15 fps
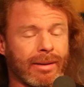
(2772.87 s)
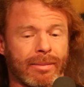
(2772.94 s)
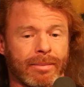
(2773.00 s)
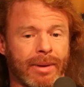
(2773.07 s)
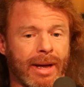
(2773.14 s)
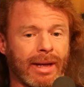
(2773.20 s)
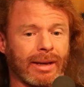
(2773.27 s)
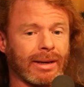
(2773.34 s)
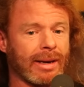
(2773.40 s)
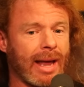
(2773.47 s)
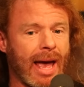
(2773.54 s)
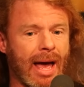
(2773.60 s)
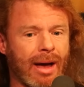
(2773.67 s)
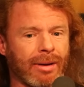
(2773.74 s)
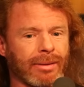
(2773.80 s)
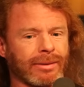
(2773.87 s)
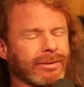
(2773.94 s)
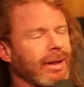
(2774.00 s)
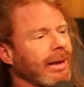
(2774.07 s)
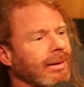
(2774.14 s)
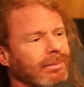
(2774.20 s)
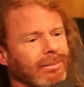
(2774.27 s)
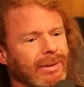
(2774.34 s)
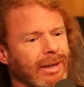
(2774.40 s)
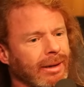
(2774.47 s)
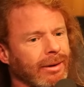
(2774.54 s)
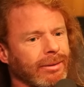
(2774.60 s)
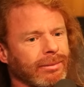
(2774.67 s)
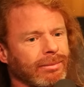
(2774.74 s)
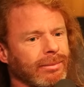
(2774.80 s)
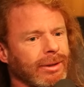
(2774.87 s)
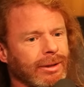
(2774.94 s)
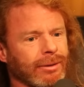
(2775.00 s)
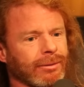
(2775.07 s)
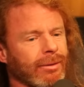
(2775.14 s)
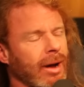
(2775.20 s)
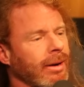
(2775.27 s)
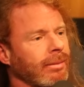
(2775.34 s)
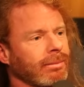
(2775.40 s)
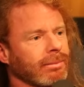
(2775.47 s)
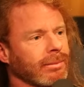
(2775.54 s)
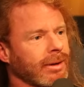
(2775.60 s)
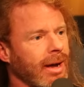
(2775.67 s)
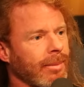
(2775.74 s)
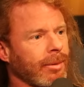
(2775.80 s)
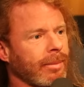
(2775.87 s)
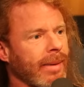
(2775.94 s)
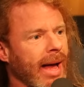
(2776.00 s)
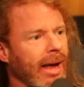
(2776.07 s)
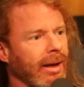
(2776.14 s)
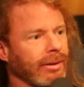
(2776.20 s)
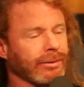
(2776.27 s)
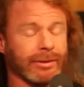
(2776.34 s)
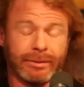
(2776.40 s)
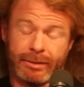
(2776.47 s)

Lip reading: But now it's like, you know, you run a couple miles.